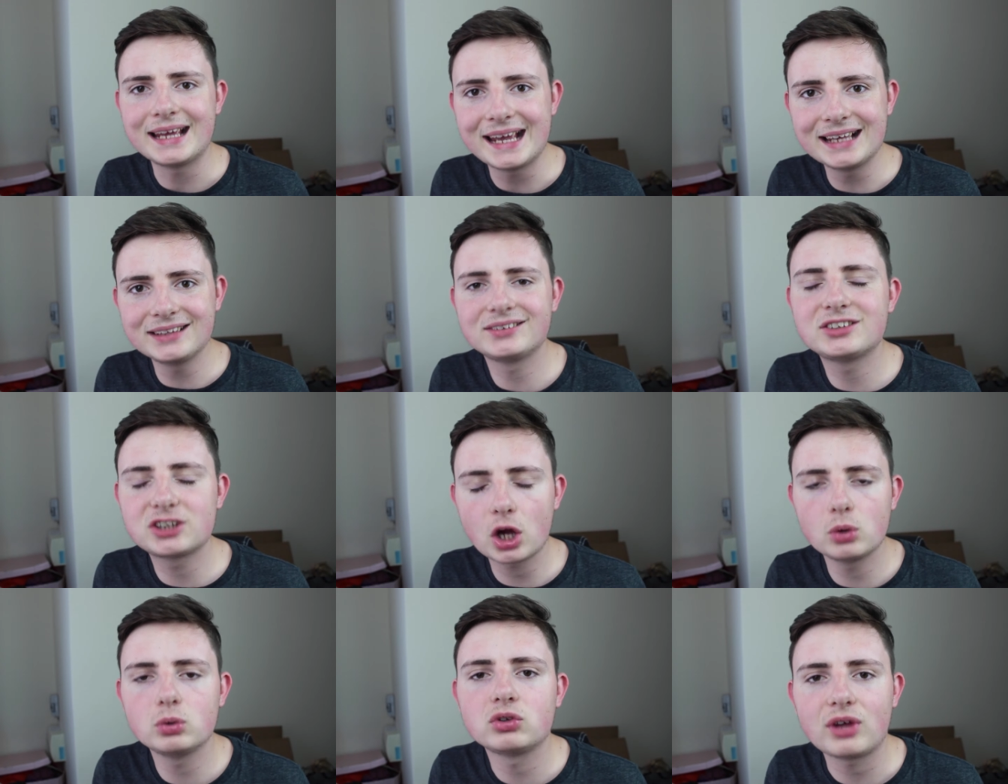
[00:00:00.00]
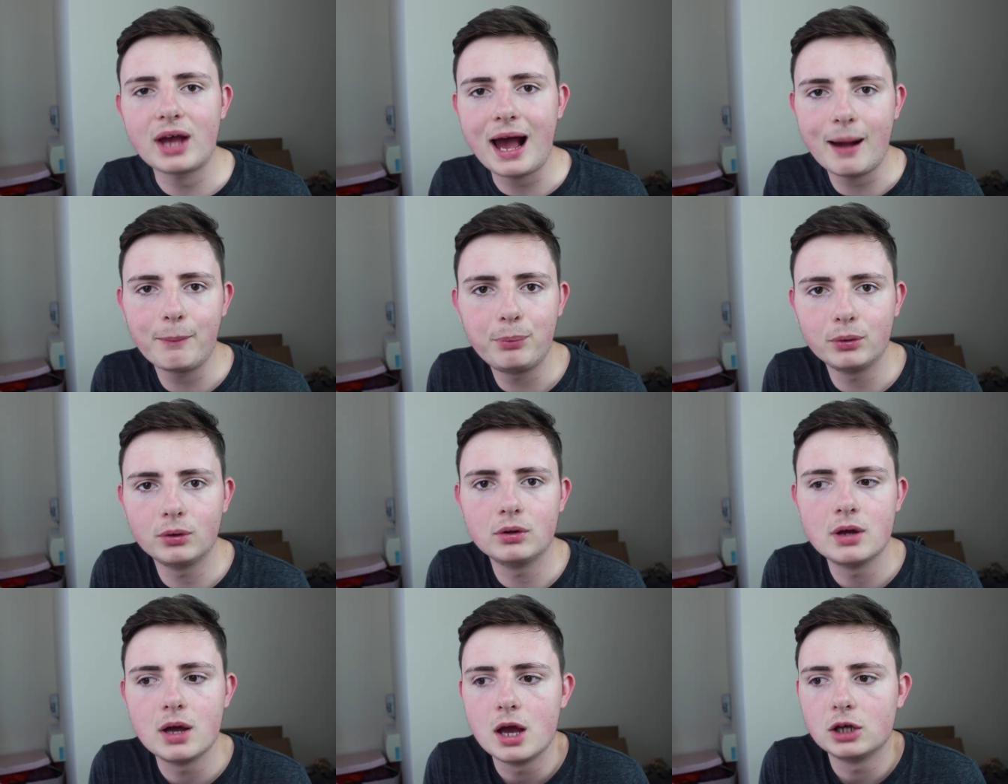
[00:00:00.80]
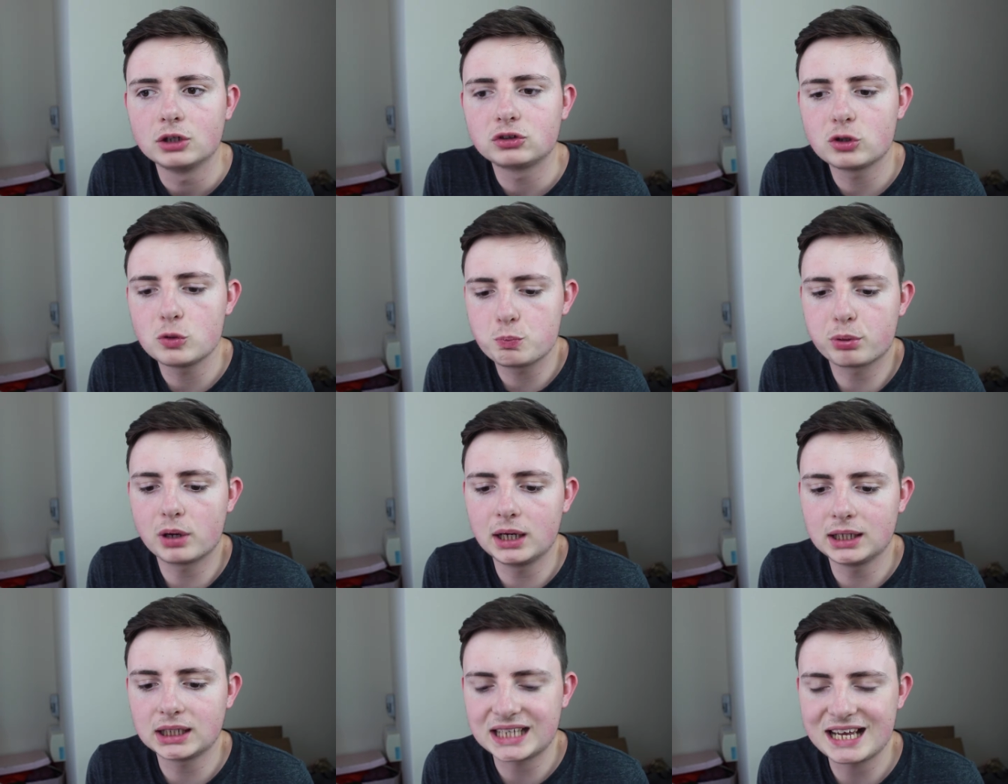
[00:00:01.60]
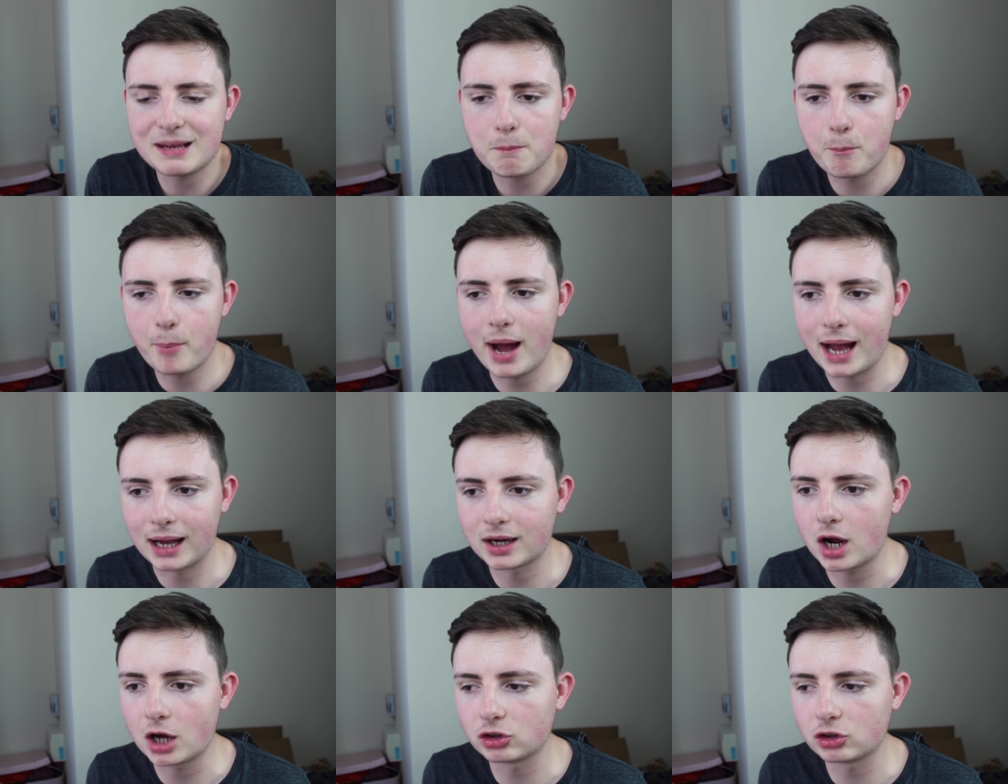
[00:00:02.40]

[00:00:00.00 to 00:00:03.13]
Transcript: is going to happen to bring him back.